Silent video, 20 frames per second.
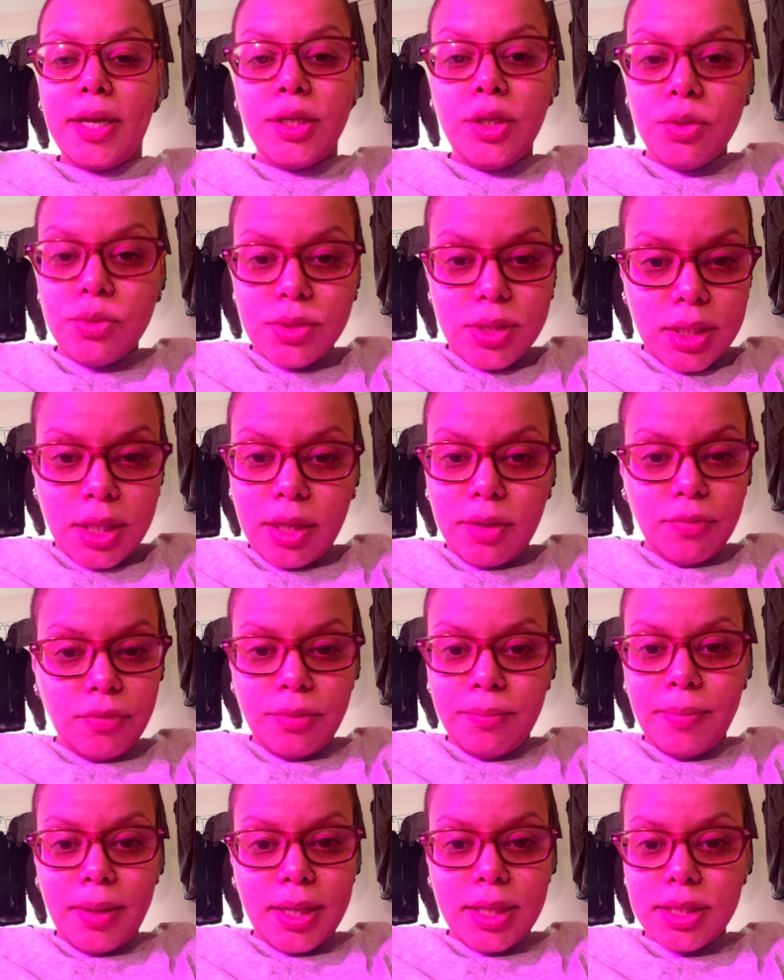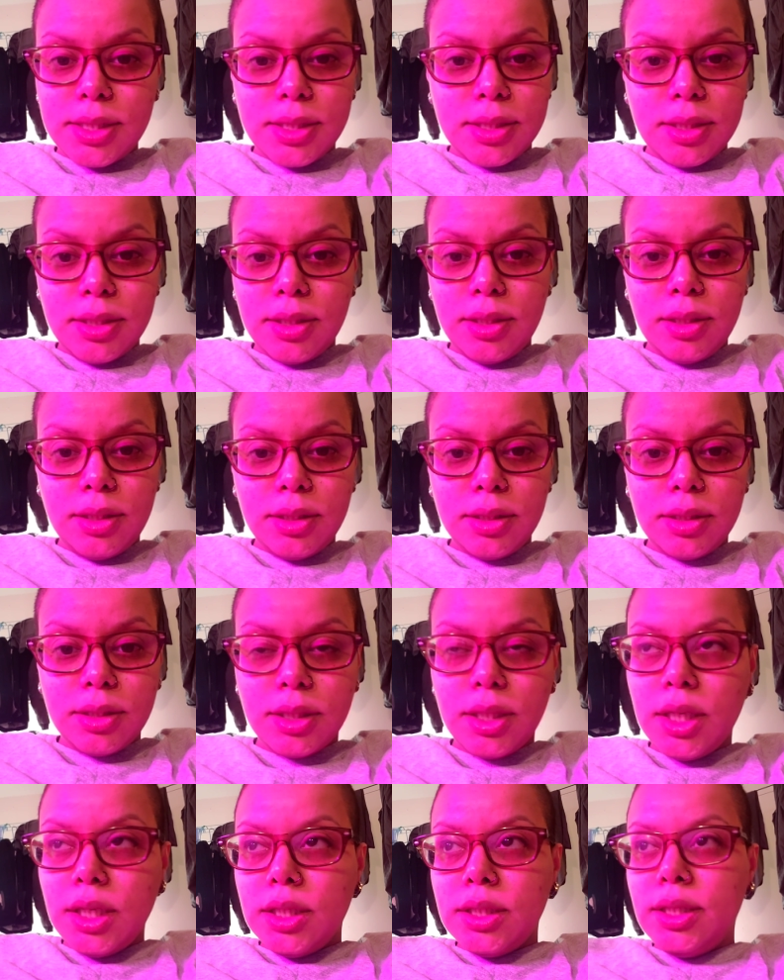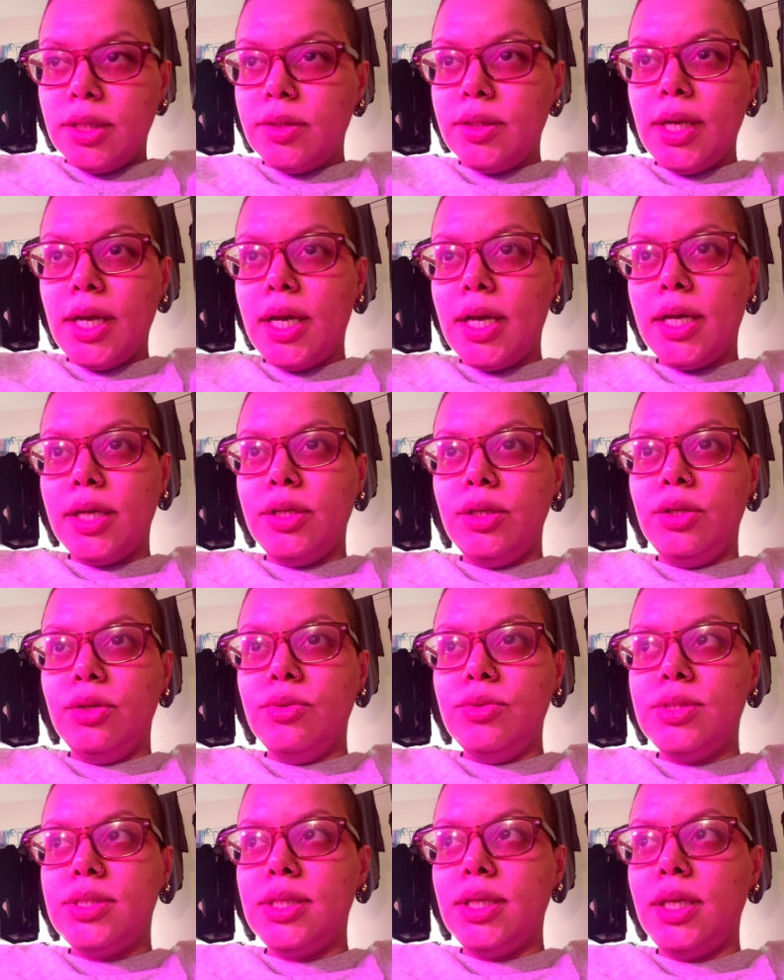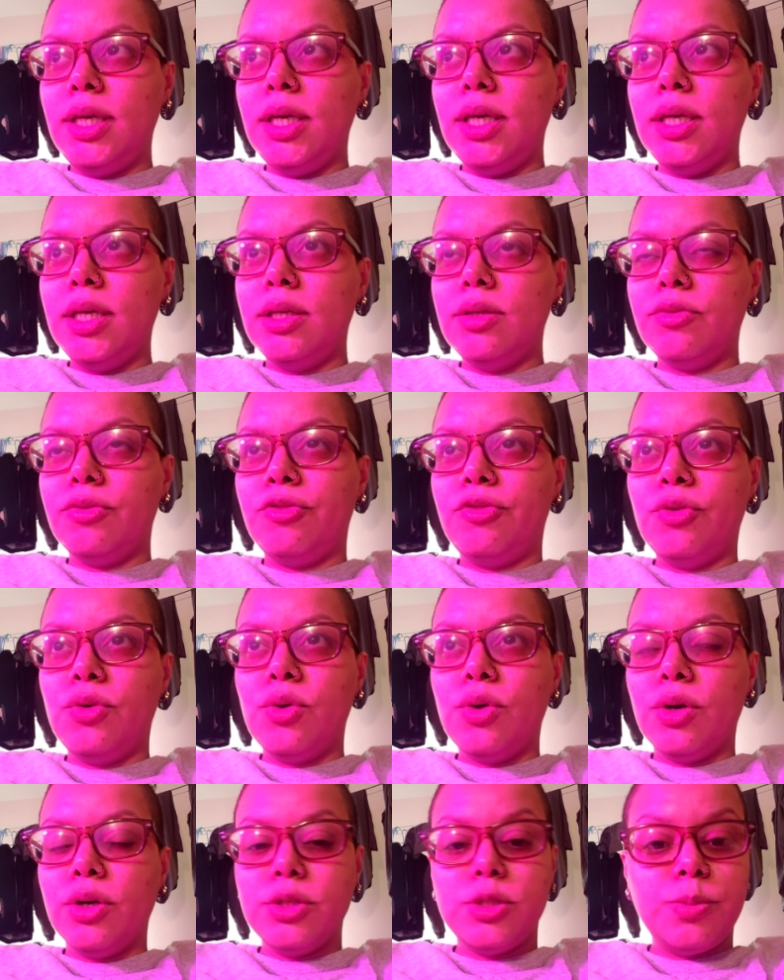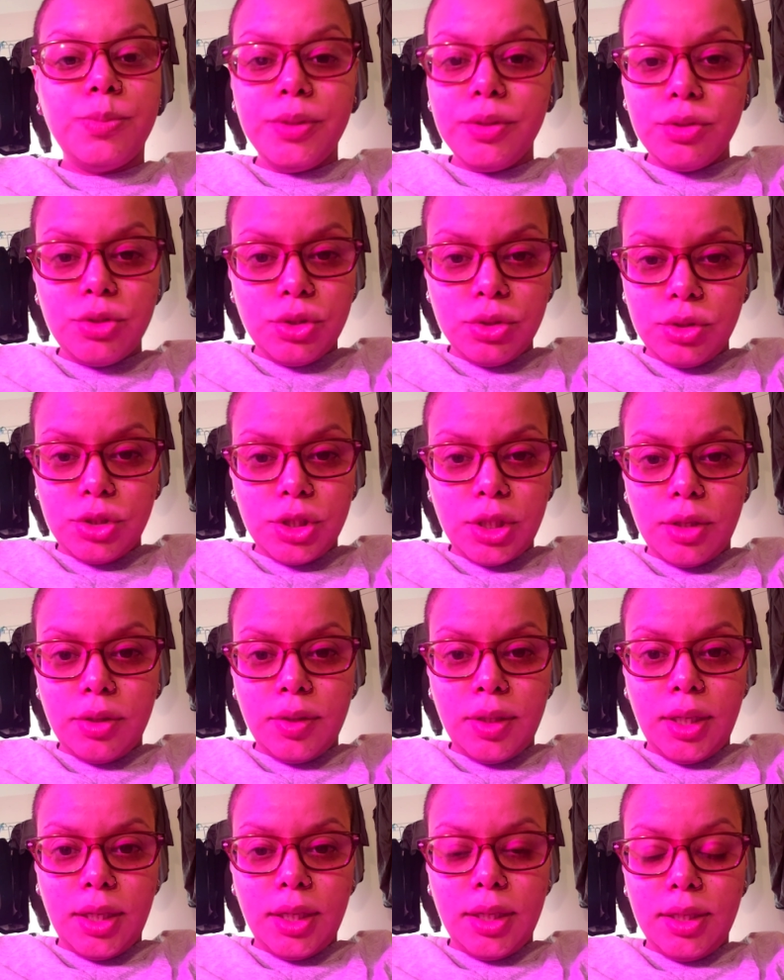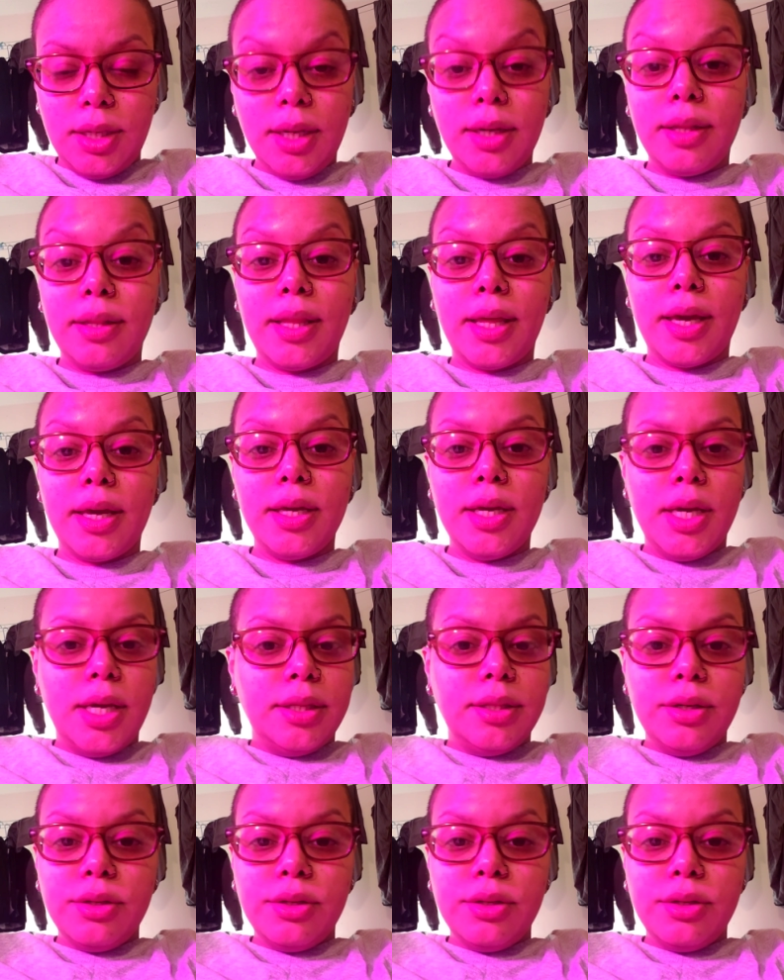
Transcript: using it for medicine. They're not using it for spiritual journey, none of that.